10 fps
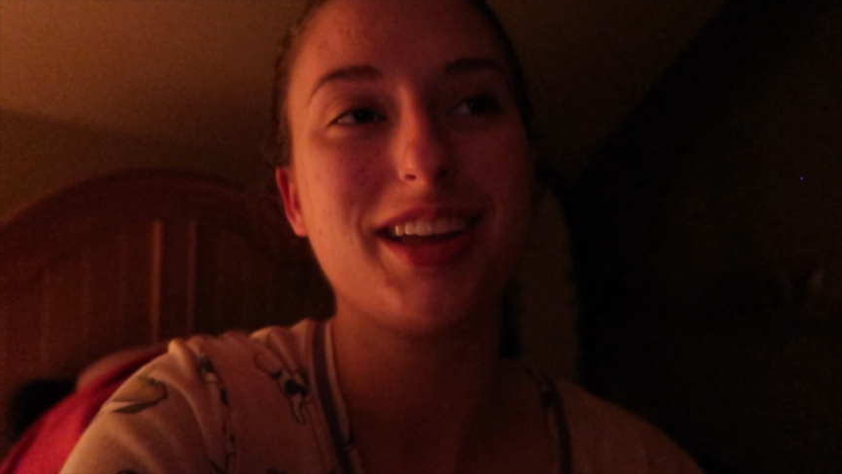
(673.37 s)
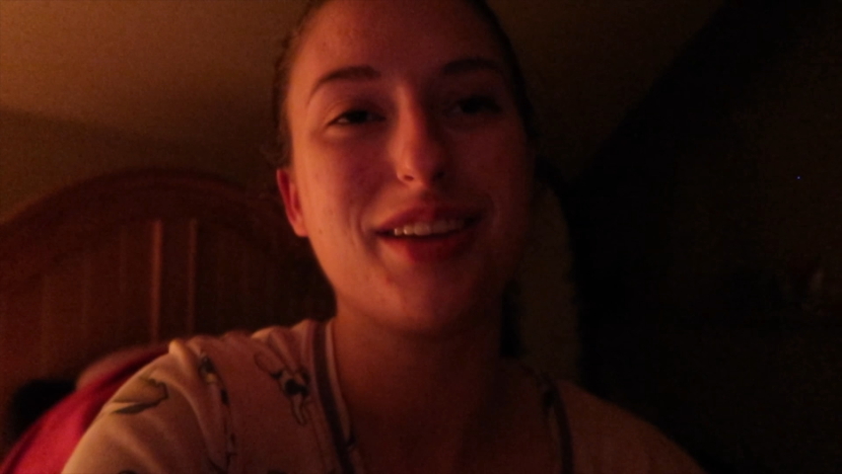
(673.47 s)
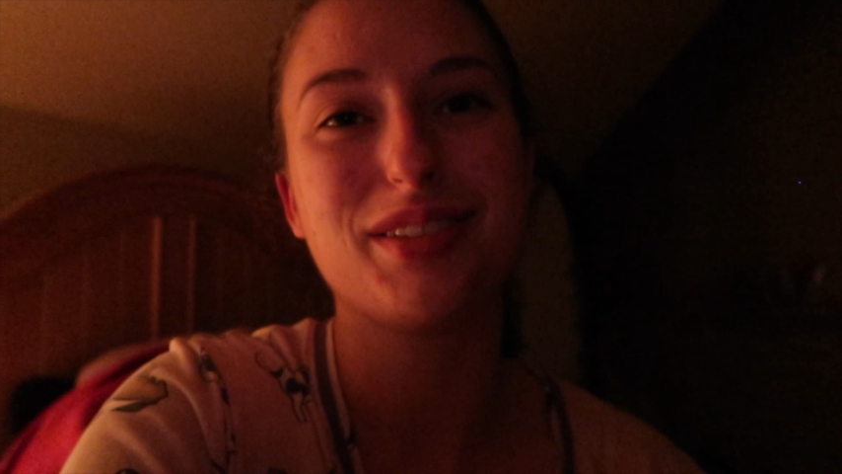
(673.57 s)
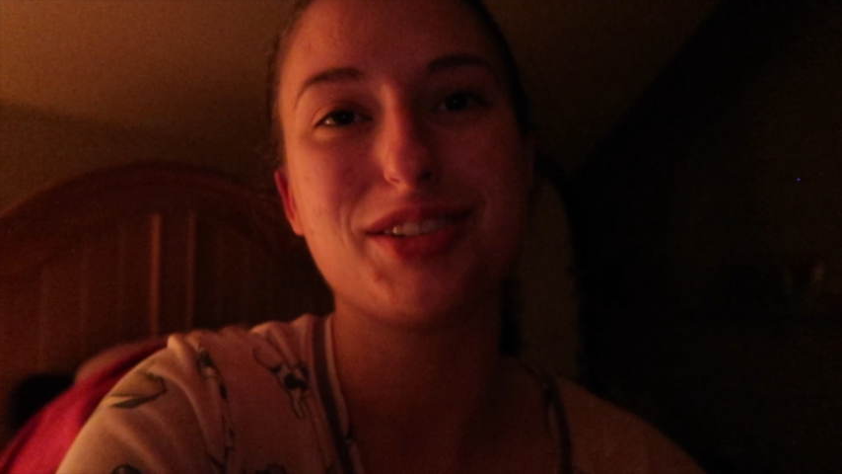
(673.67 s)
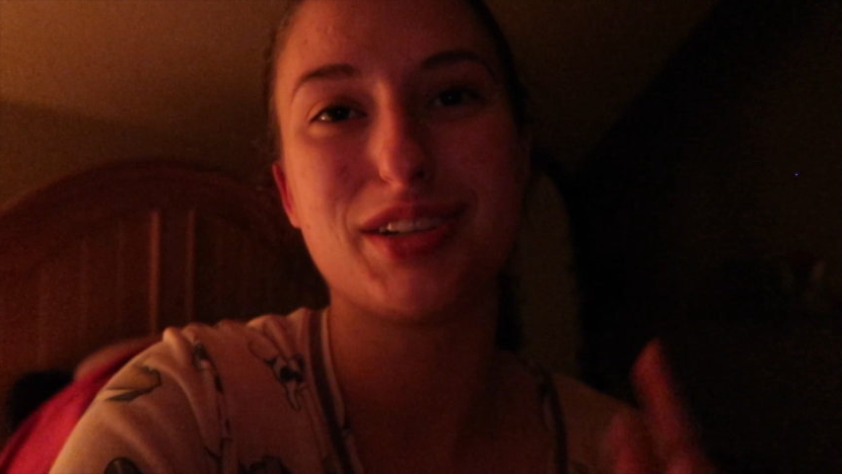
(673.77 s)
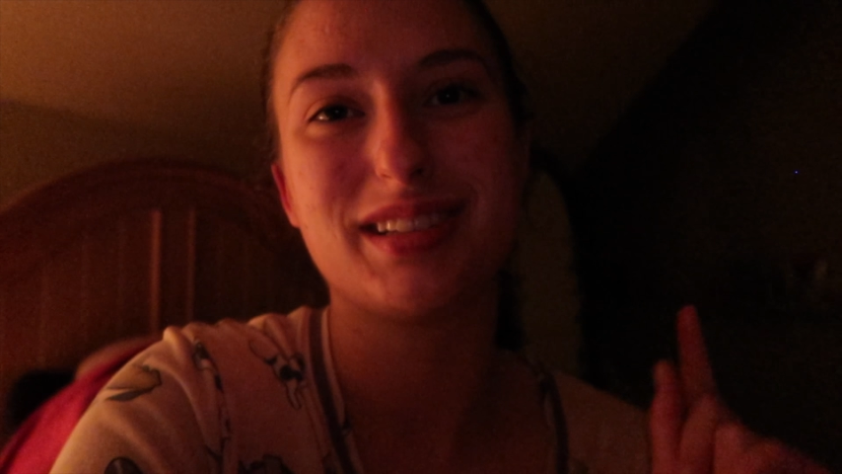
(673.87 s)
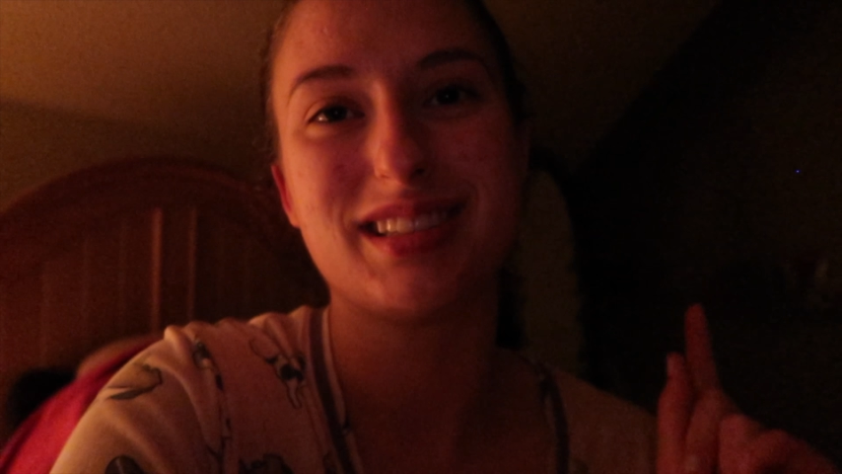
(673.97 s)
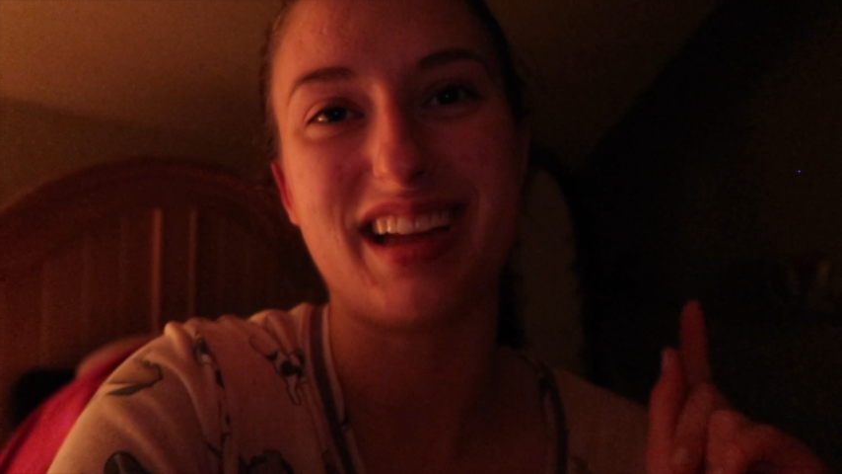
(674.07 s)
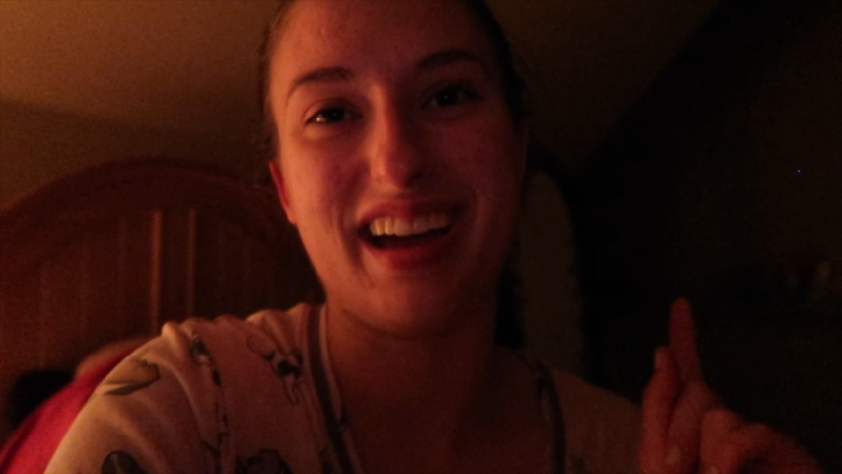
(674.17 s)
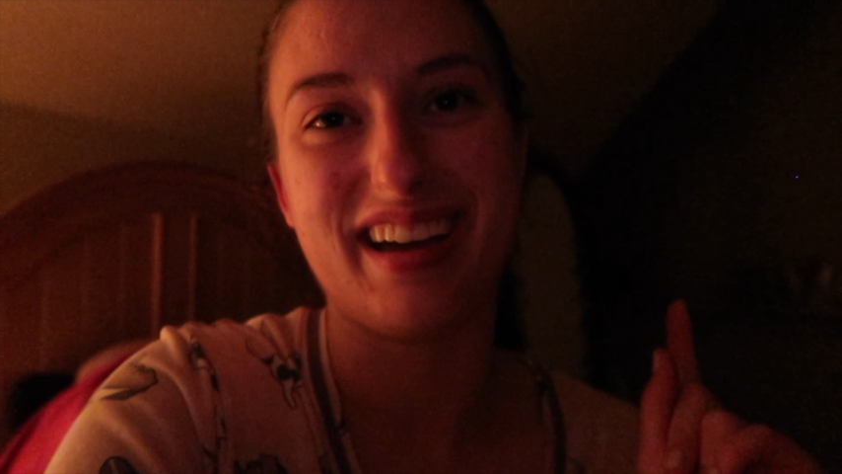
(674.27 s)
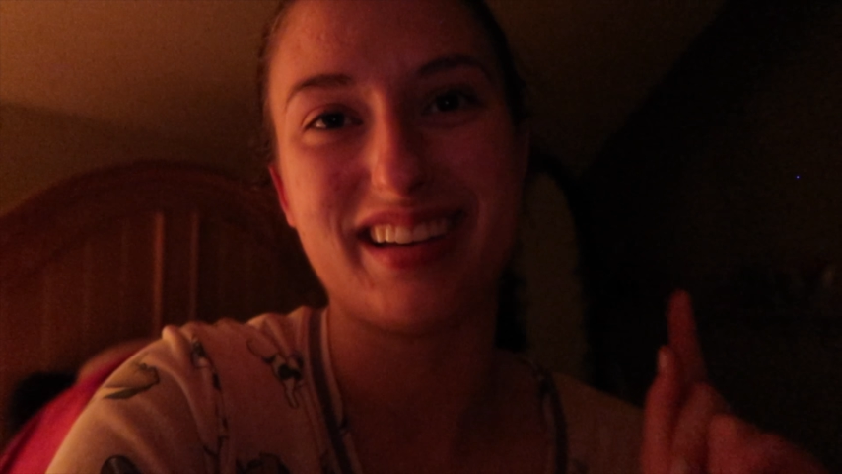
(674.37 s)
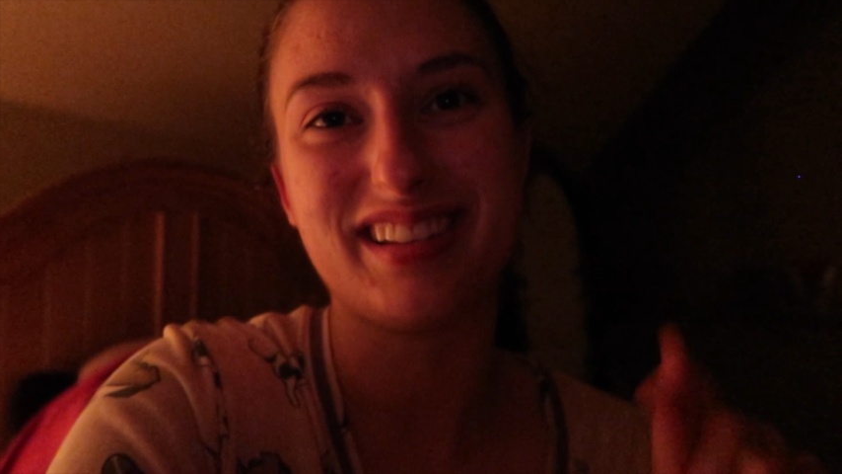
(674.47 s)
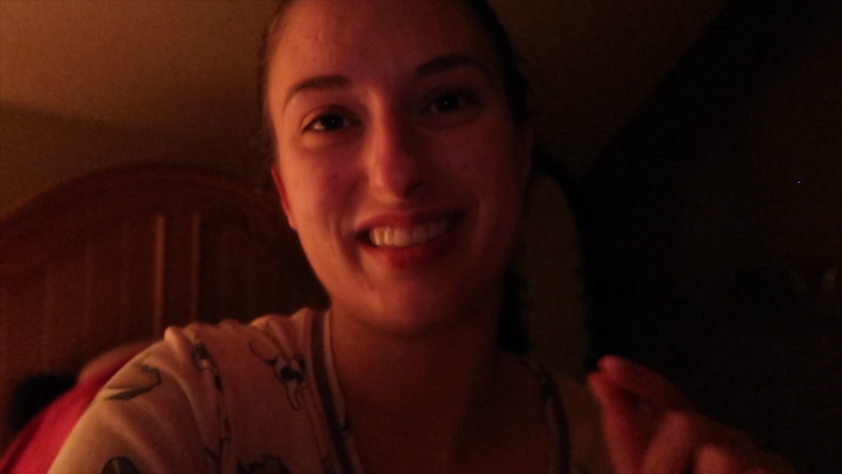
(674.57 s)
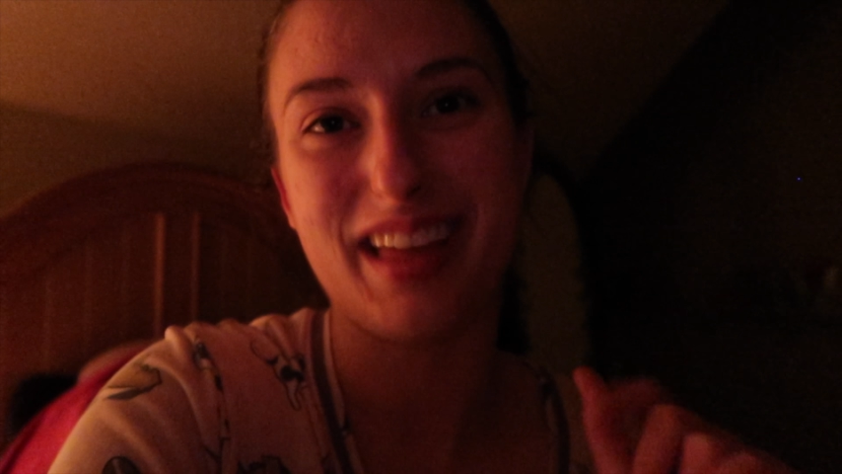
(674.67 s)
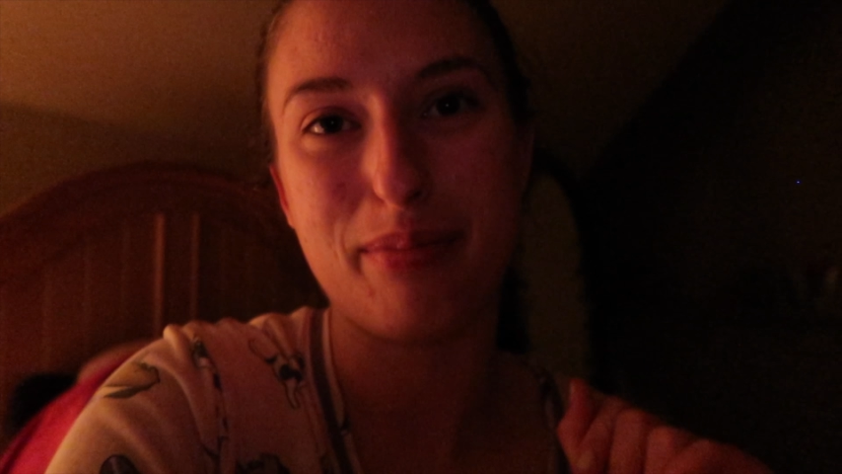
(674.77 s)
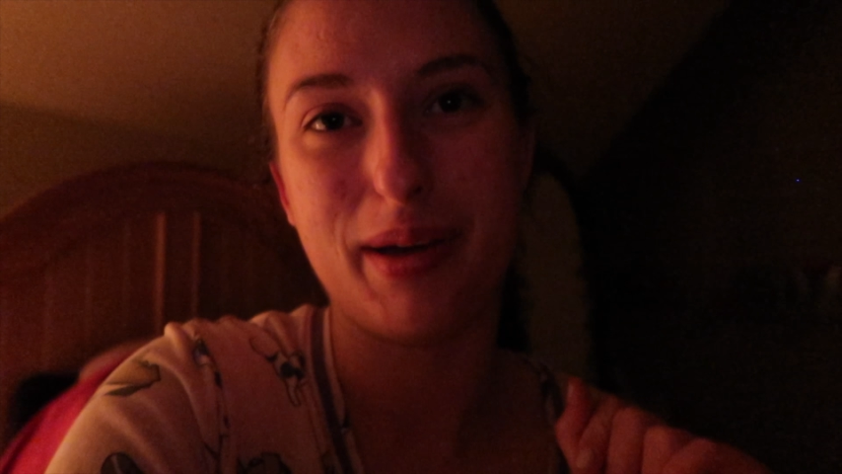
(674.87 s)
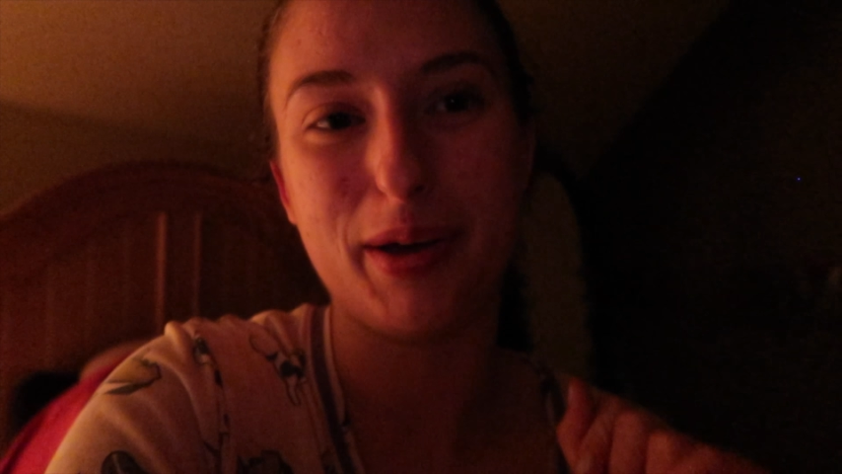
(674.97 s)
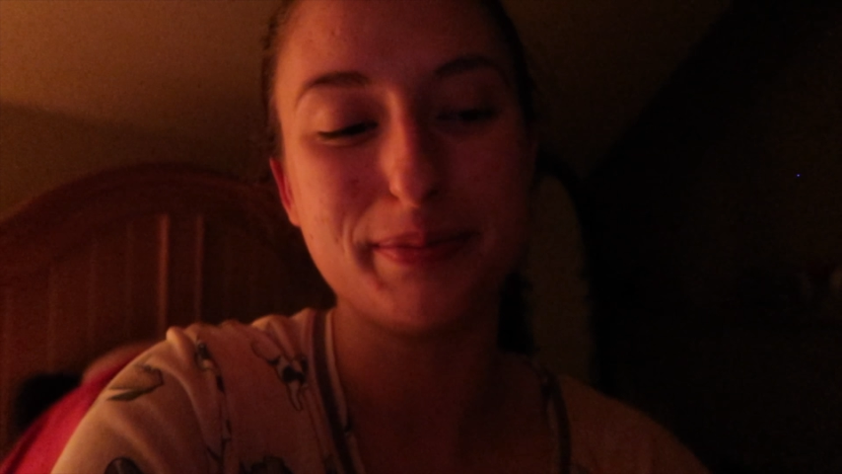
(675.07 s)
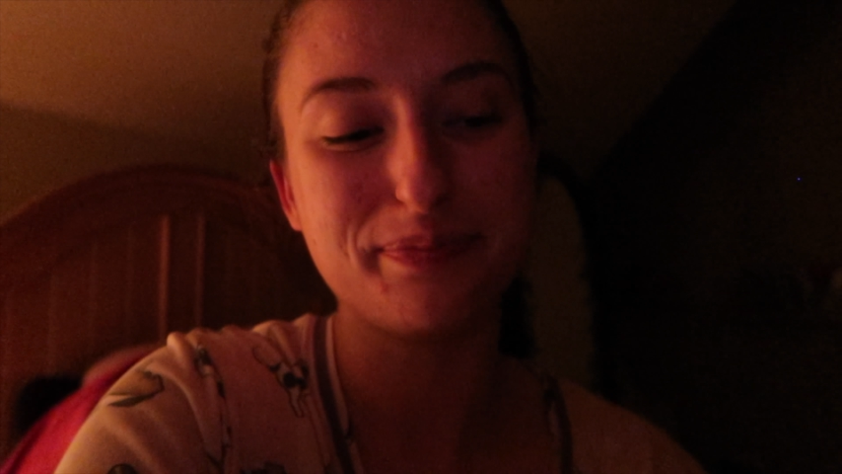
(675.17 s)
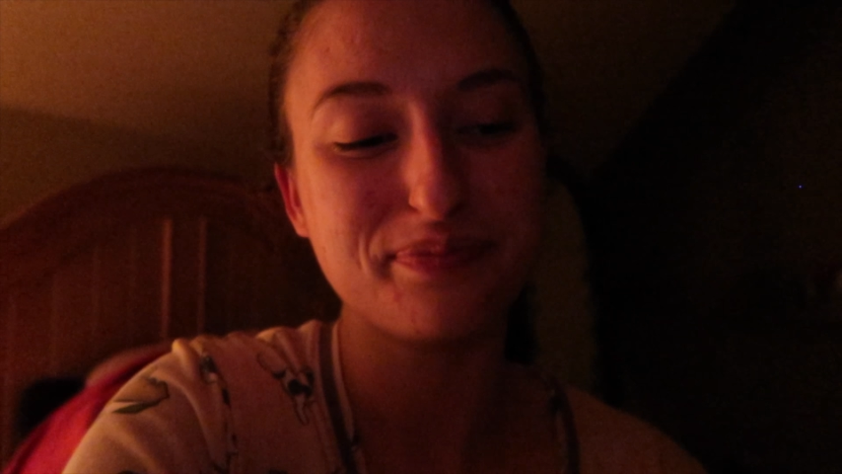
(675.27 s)
you can just click that
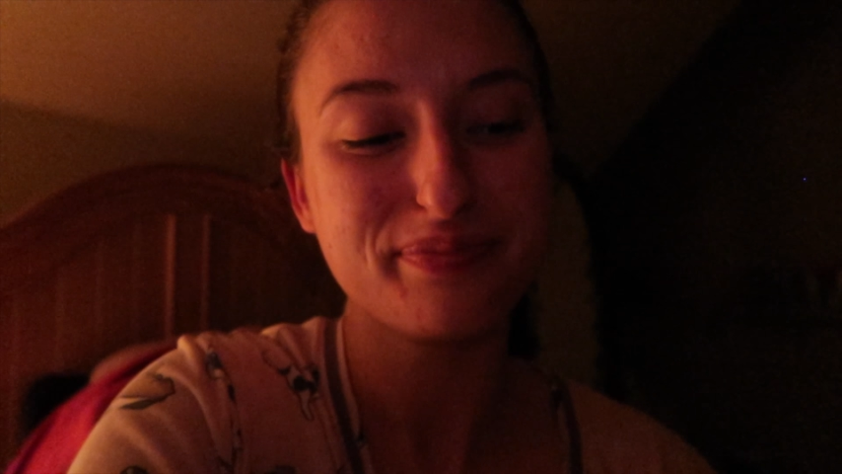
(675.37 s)
bell,